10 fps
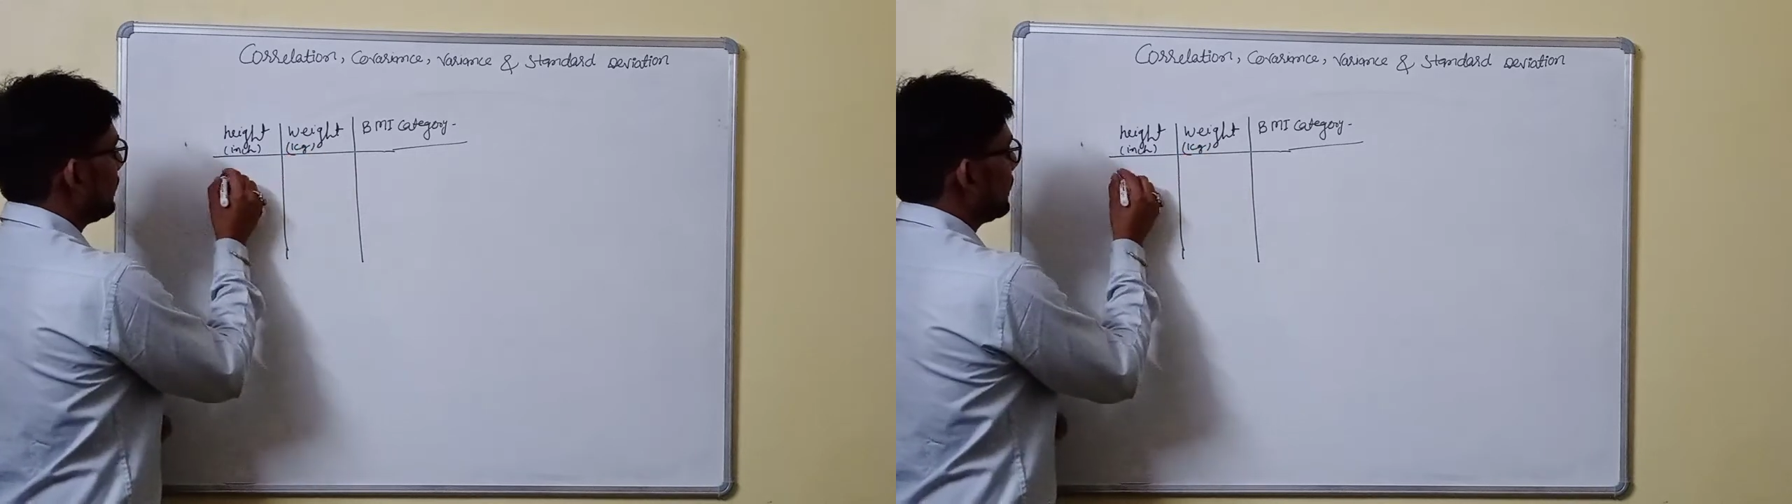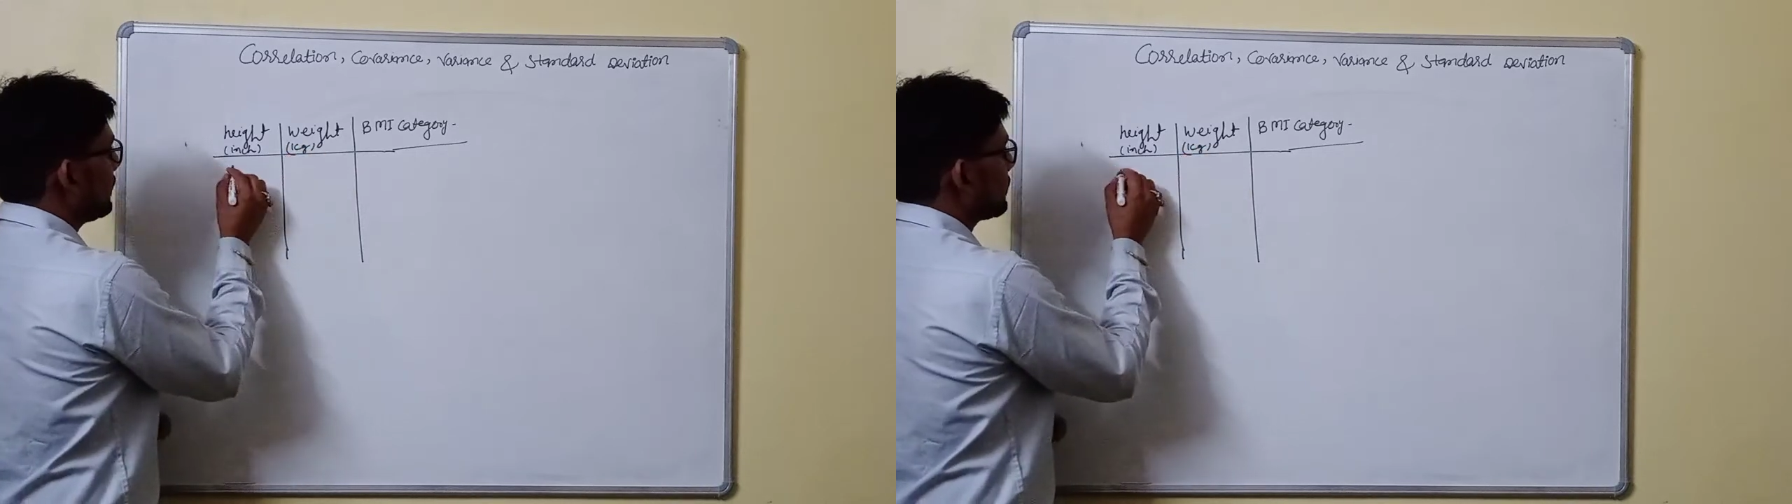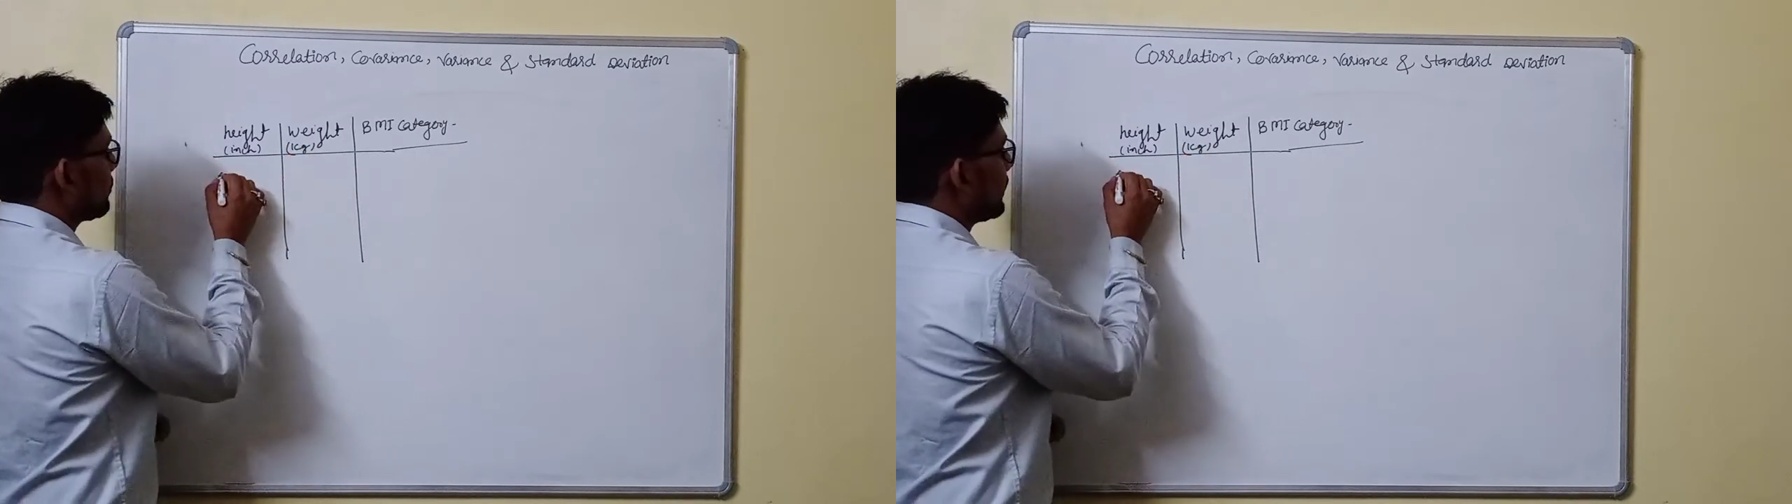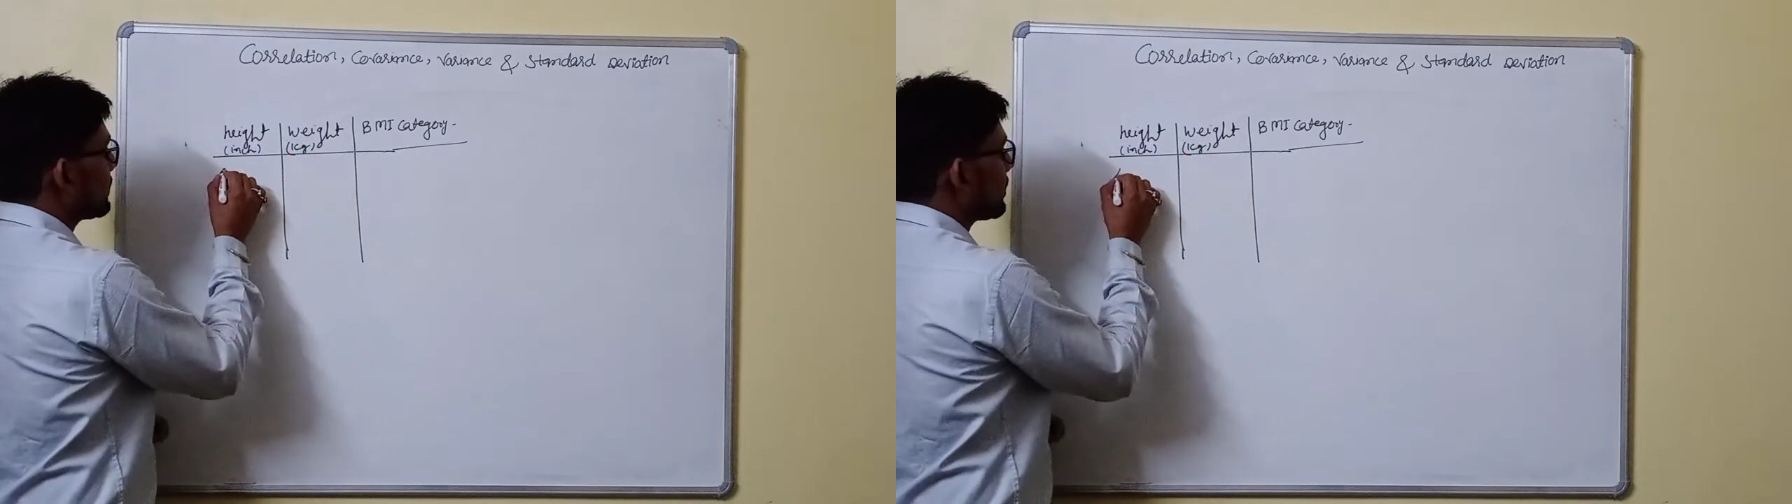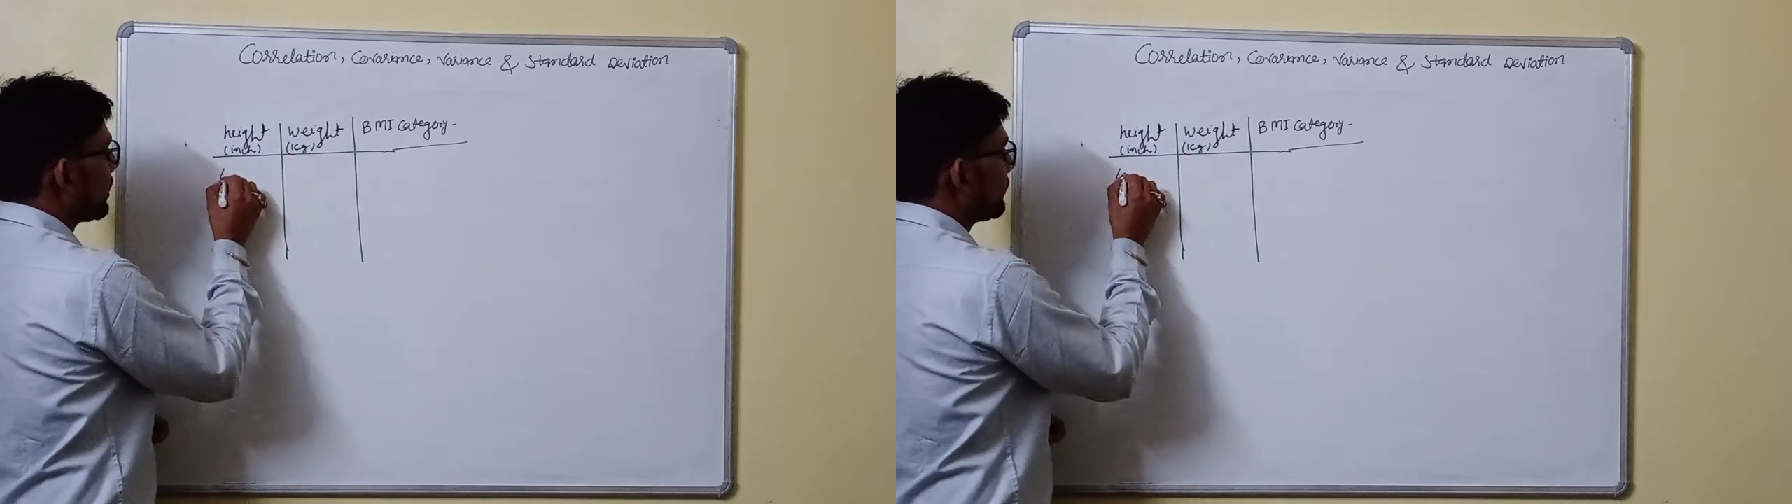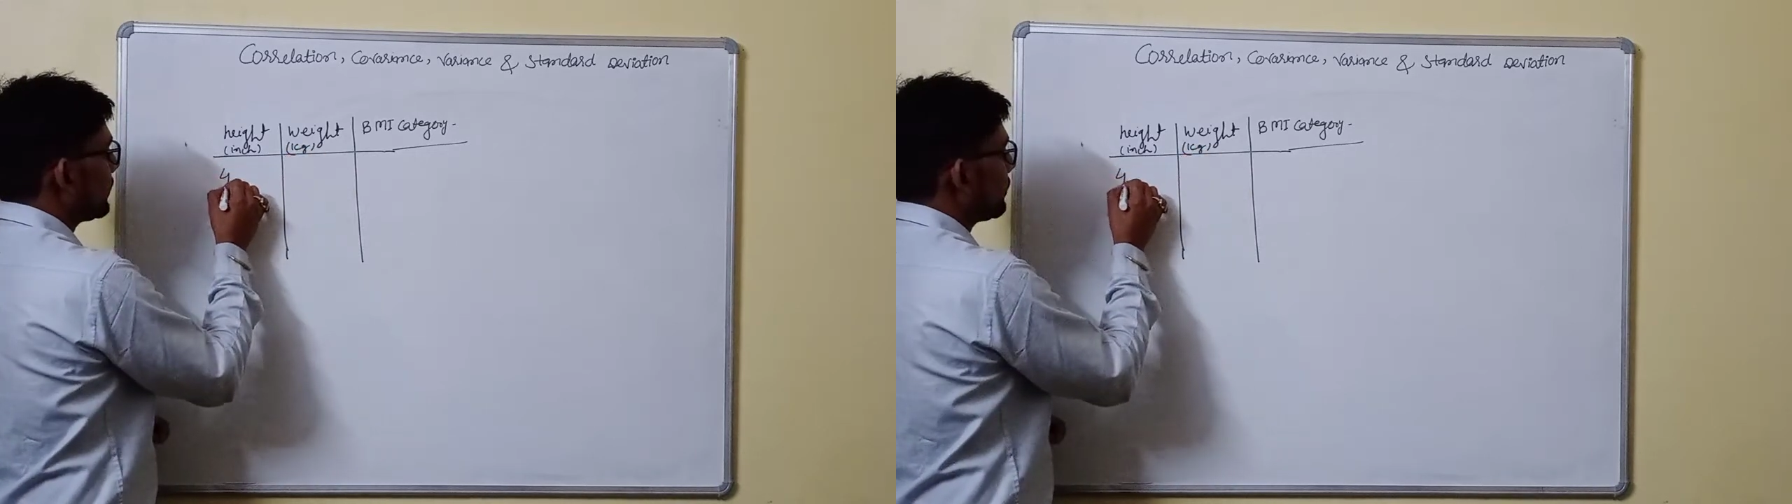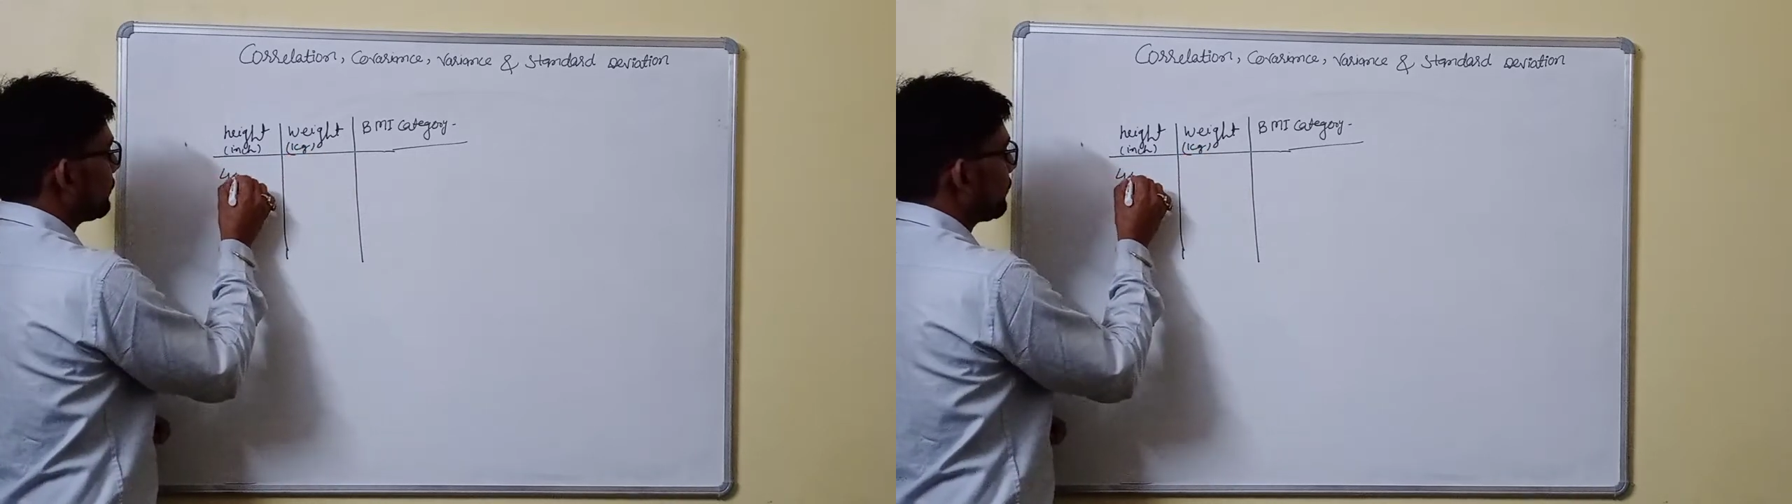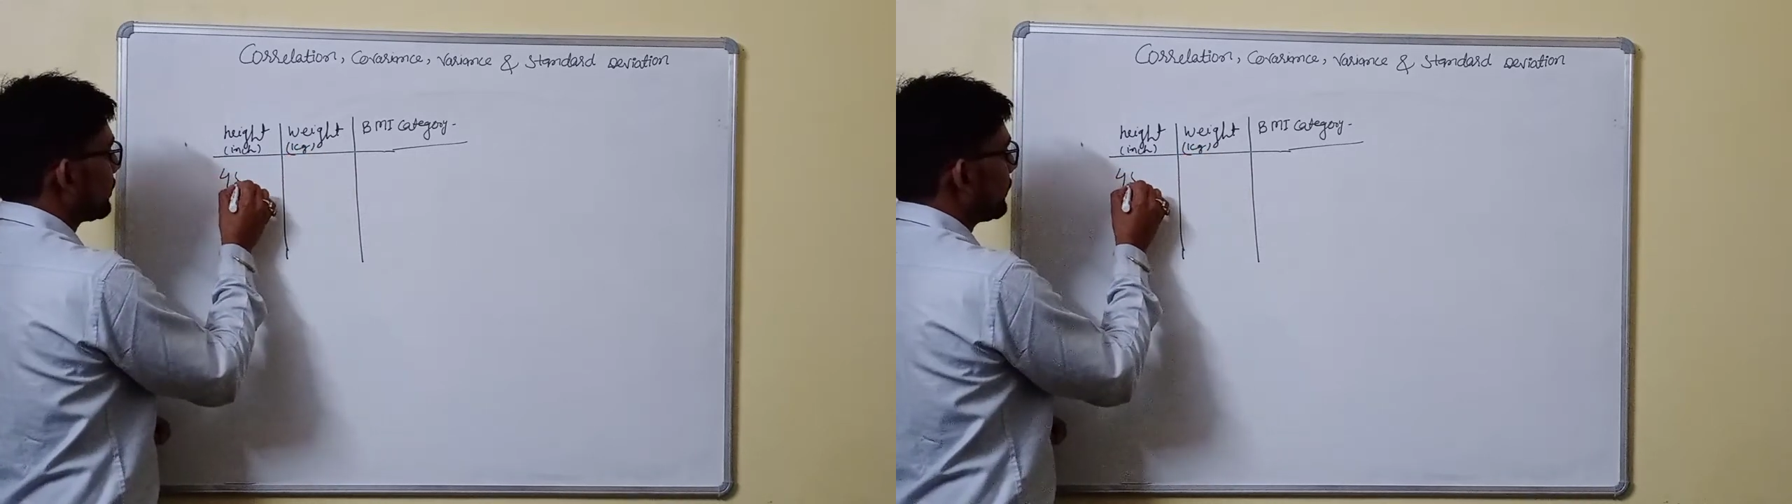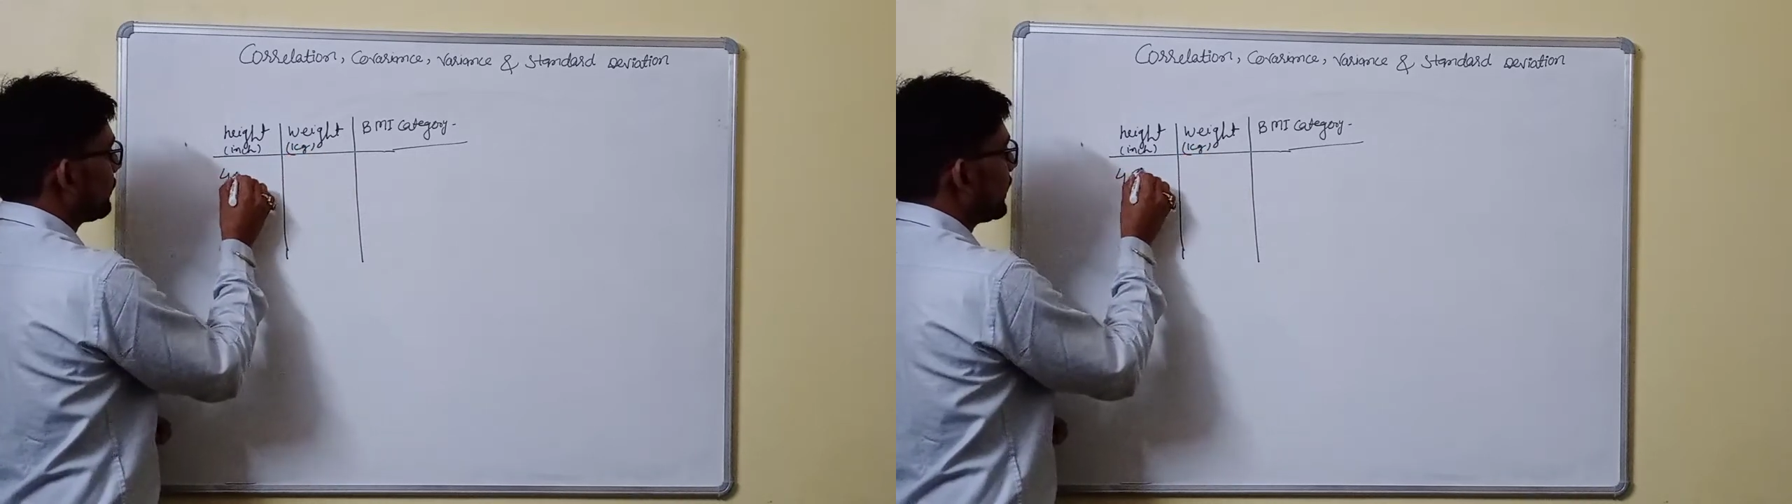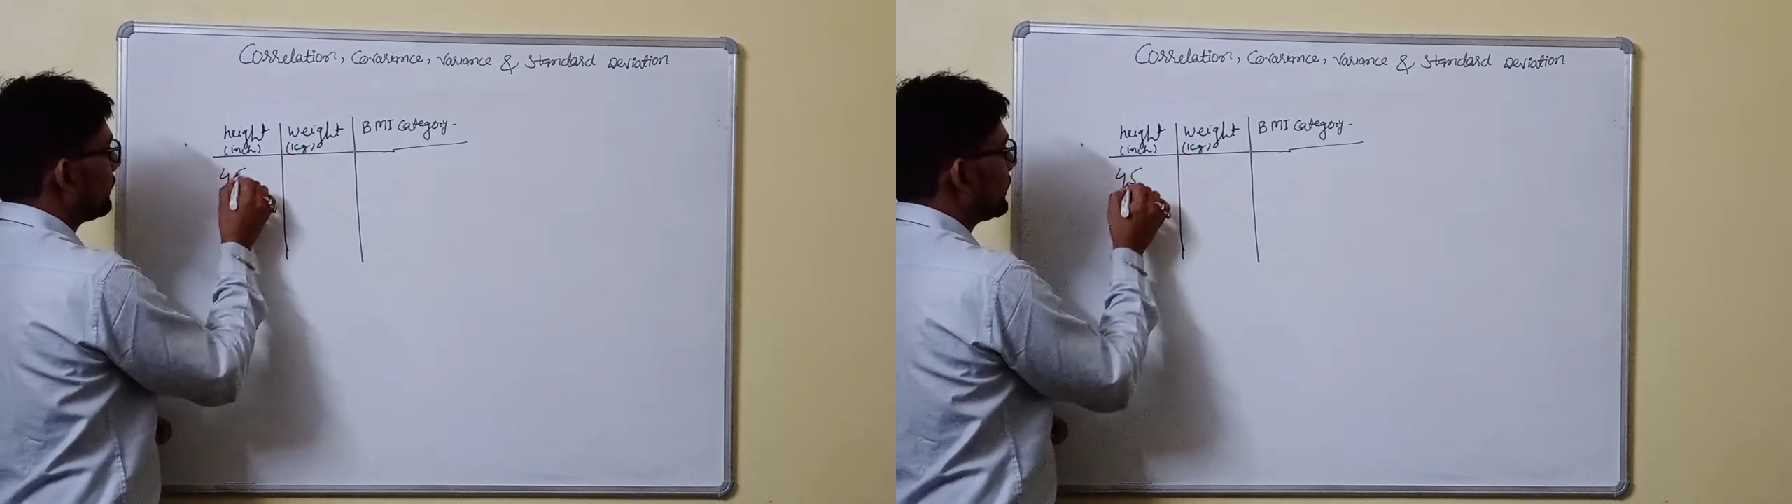So let's start with the
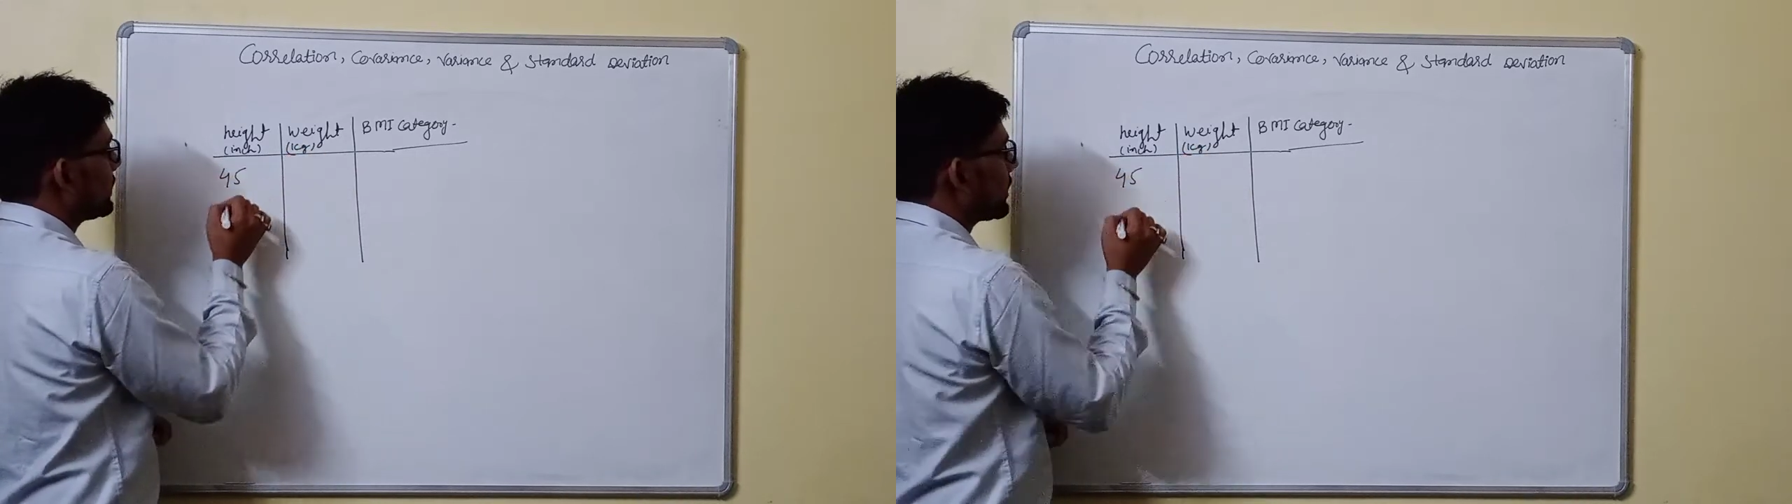45-inch